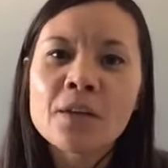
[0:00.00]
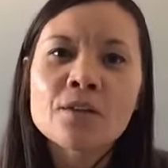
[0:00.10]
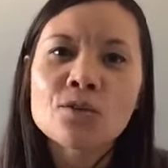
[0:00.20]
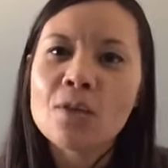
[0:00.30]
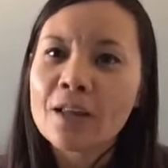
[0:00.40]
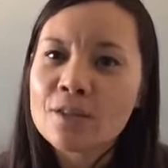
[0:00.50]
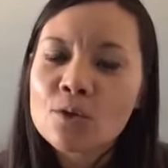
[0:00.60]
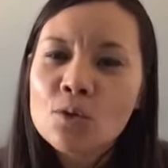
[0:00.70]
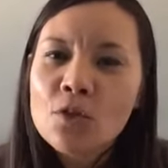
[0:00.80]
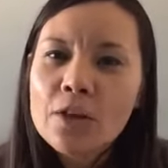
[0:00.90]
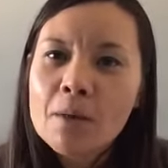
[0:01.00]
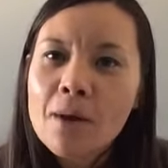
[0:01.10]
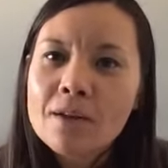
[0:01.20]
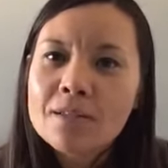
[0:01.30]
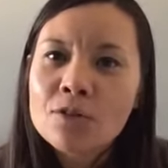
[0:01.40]
So that's the cool thing
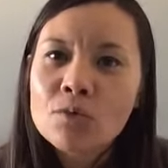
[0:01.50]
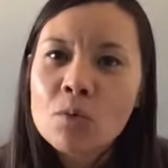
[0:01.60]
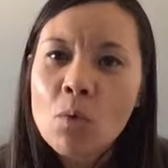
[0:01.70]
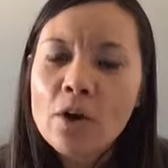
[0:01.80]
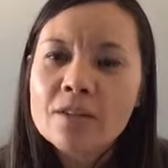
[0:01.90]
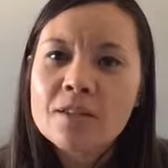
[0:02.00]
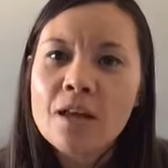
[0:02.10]
about Essential Rewards is